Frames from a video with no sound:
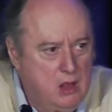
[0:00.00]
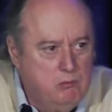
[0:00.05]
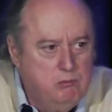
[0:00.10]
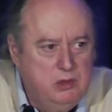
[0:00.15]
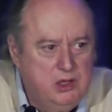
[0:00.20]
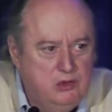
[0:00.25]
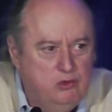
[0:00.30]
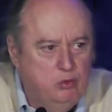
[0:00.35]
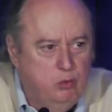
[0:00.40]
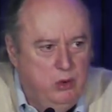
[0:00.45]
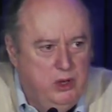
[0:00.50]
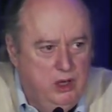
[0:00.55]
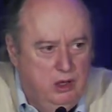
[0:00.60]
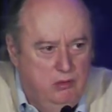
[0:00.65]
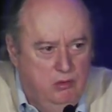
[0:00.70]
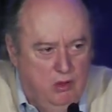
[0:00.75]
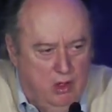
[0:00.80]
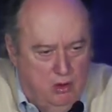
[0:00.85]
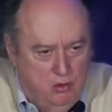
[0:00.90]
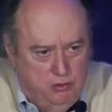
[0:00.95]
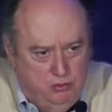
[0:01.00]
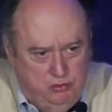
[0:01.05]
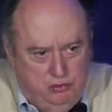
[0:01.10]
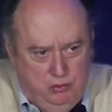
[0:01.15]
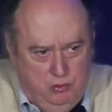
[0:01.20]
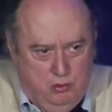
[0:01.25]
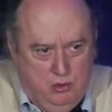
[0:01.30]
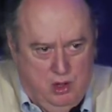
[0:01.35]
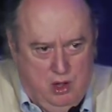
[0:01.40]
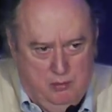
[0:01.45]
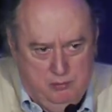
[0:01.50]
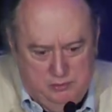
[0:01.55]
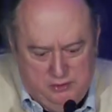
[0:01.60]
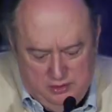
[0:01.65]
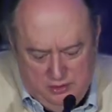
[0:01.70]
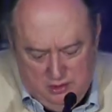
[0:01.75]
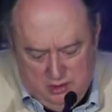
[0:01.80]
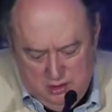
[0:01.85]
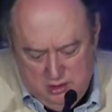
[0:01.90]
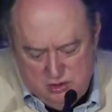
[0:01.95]
between those who come
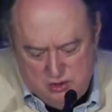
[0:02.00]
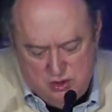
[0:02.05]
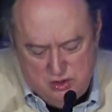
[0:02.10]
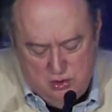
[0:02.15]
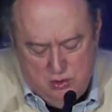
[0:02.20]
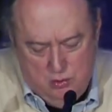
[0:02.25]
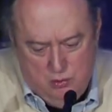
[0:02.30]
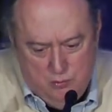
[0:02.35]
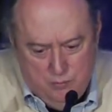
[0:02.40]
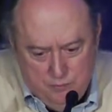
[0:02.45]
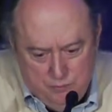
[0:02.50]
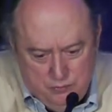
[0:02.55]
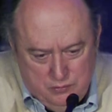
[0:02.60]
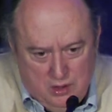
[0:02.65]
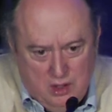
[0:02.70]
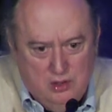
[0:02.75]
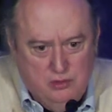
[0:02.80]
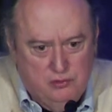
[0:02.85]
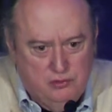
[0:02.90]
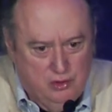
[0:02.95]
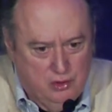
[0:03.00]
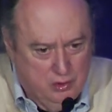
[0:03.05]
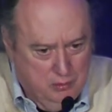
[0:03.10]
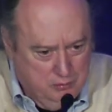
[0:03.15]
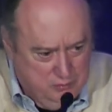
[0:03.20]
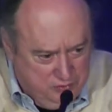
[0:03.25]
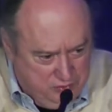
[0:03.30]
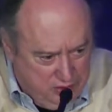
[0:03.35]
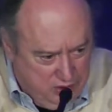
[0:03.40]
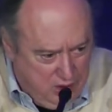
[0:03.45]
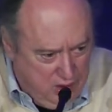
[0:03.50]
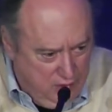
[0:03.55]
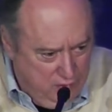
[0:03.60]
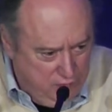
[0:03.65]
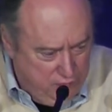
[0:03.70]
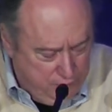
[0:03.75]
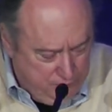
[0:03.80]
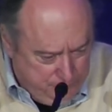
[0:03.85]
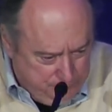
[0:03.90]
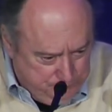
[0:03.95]
to the issue in terms
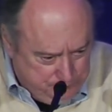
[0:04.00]
of